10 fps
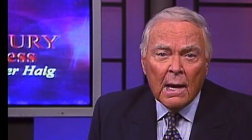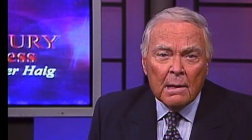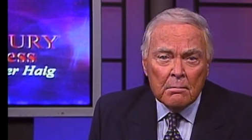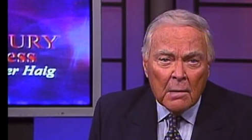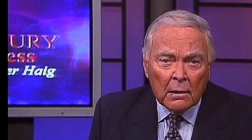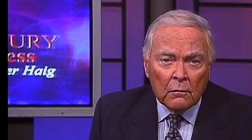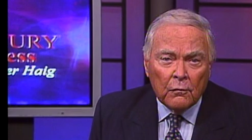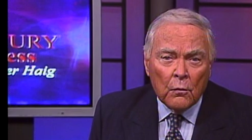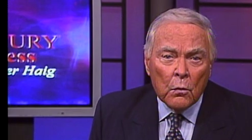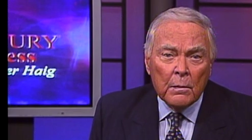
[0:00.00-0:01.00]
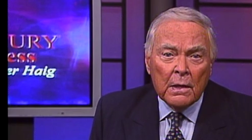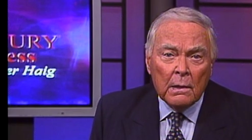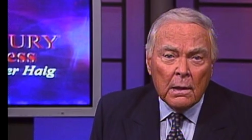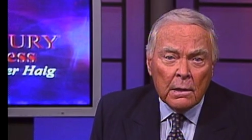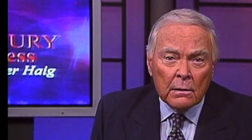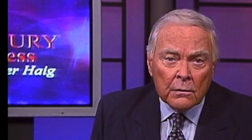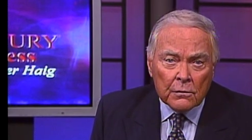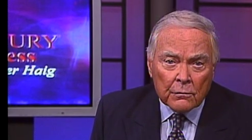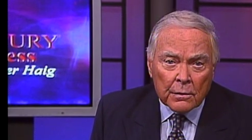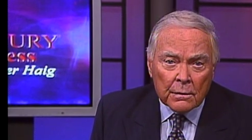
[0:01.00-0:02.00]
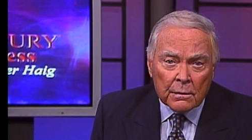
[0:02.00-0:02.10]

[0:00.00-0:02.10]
and metal forming industries.